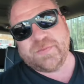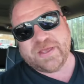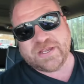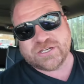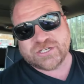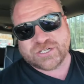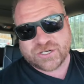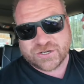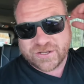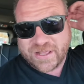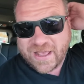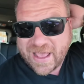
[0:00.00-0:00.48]
make
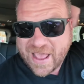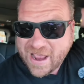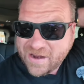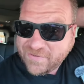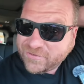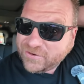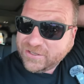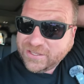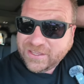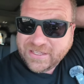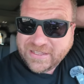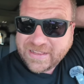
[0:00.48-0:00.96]
sure that
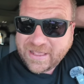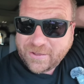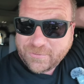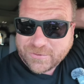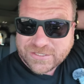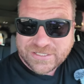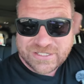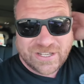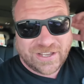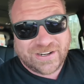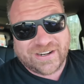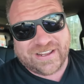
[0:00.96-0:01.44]
everything that
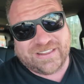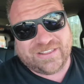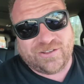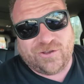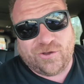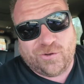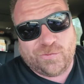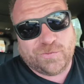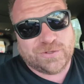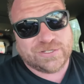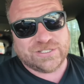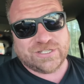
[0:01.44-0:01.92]
was done on the
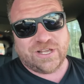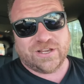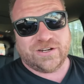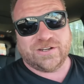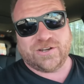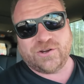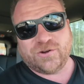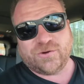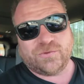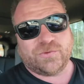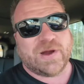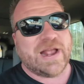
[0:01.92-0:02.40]
home was done
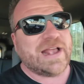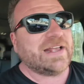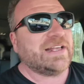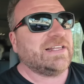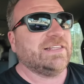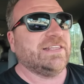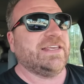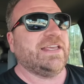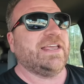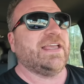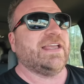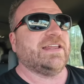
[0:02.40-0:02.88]

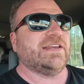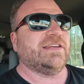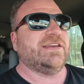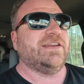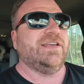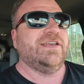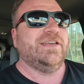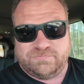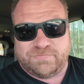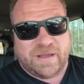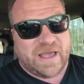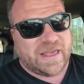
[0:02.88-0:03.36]
correctly and
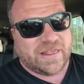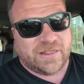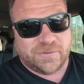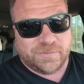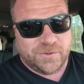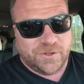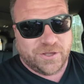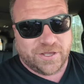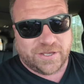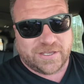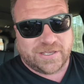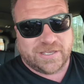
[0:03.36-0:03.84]
by the
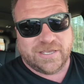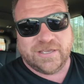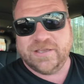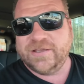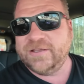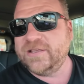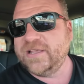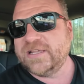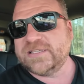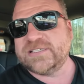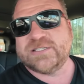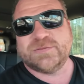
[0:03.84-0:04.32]
book.
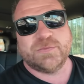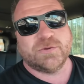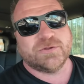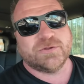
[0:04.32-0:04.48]
That's the